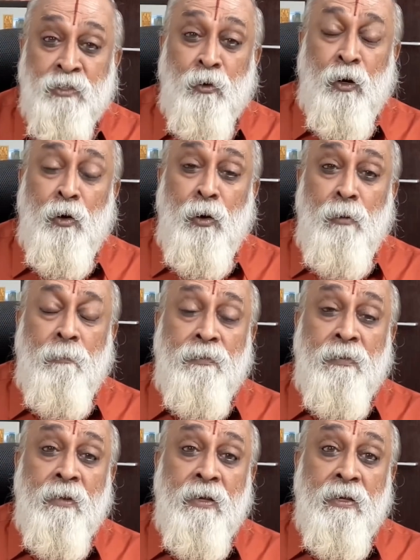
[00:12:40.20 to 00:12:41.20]

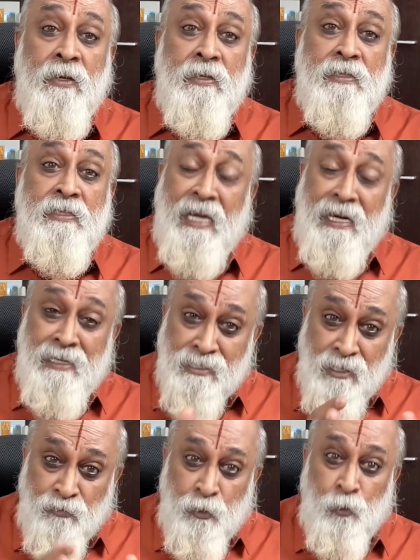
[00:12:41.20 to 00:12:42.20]
So, the
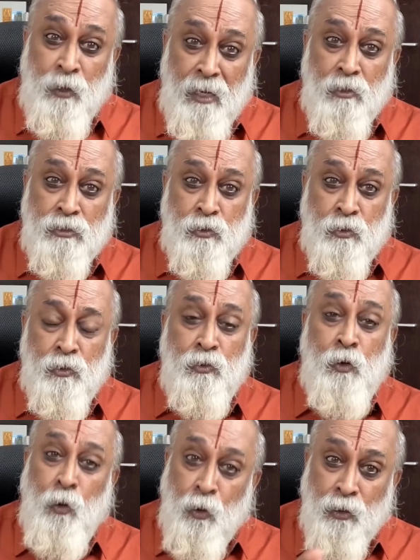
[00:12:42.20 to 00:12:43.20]
elders of today
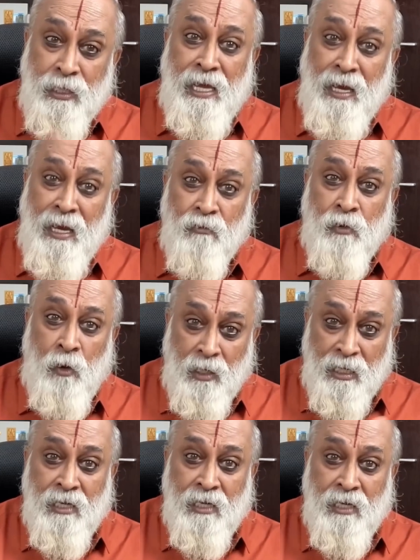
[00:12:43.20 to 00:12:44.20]
also, though they have
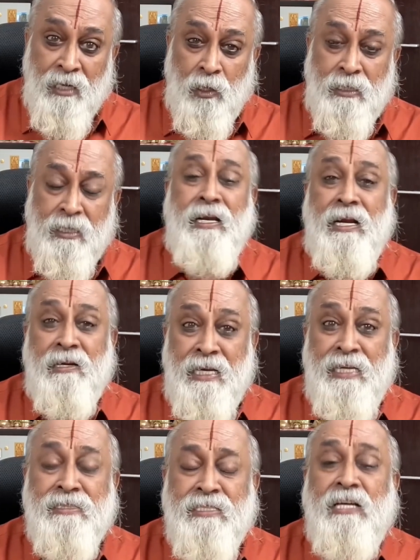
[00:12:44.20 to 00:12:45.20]
not learnt all that,
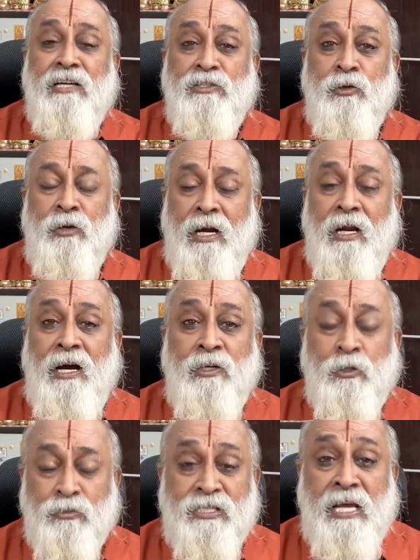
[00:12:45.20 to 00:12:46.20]
at least they should
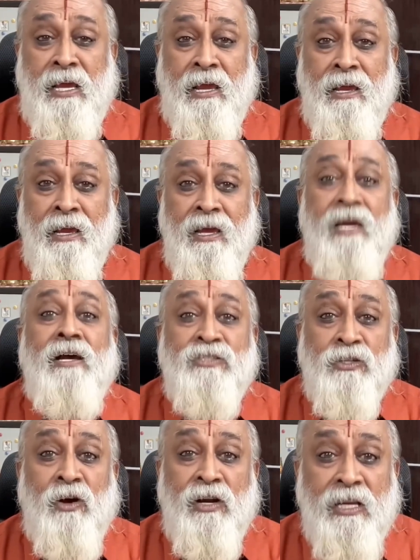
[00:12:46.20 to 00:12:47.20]
learn to say,
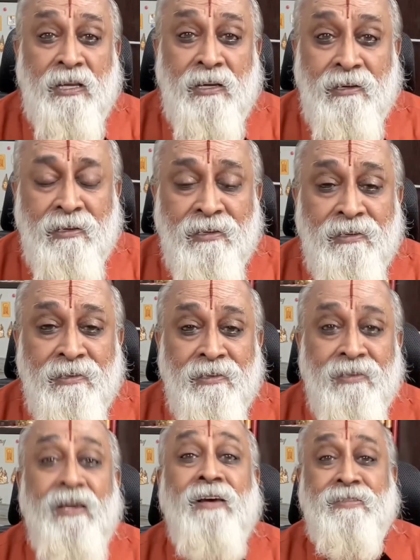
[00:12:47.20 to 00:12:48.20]
yes, sorry,
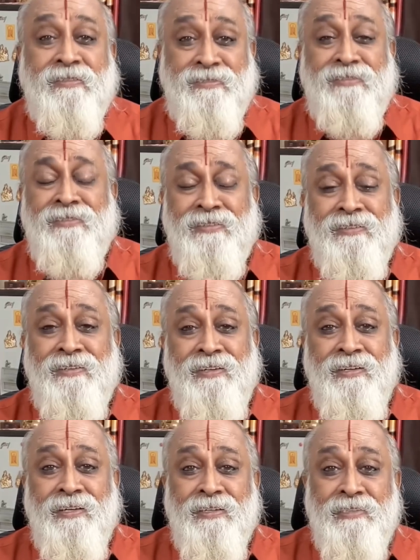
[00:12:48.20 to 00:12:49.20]
yes,
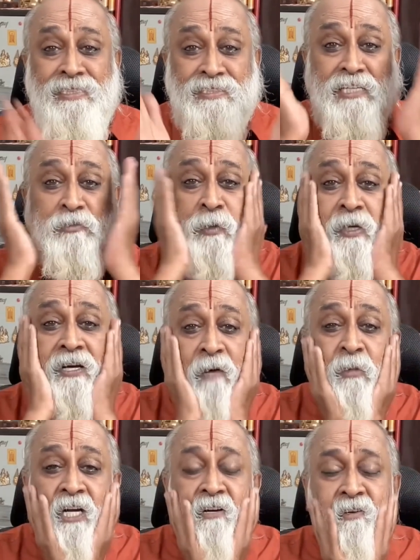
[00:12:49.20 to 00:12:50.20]
this has been
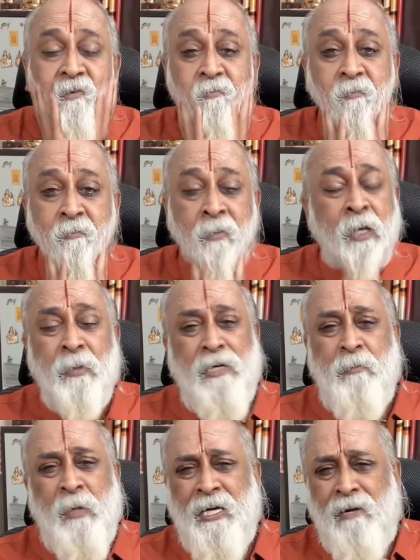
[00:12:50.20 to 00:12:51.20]
committed.
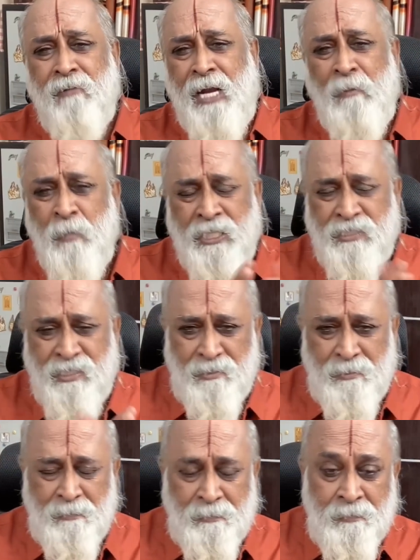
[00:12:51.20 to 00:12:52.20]
Maybe it might have
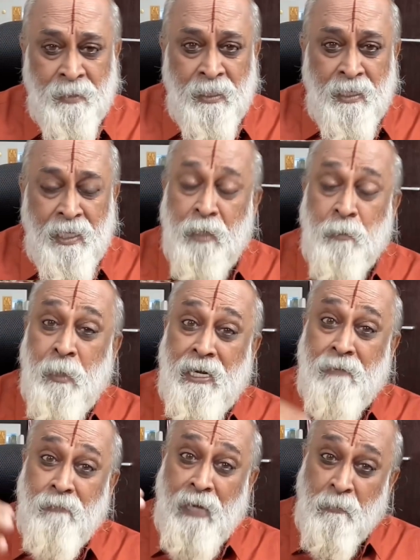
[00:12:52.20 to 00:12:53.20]
damaged. It
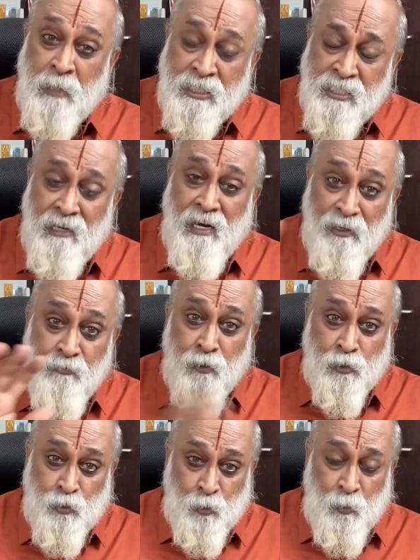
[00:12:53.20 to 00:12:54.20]
might have damaged a life
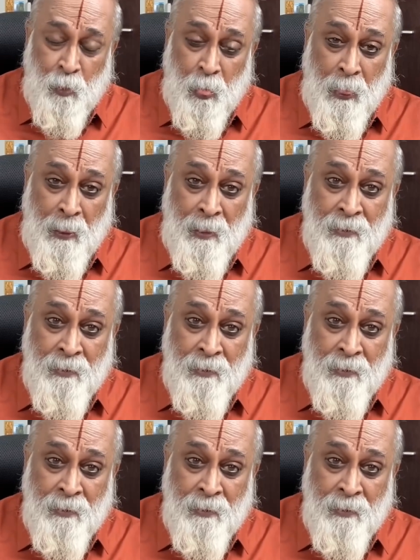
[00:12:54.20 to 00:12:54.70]
also.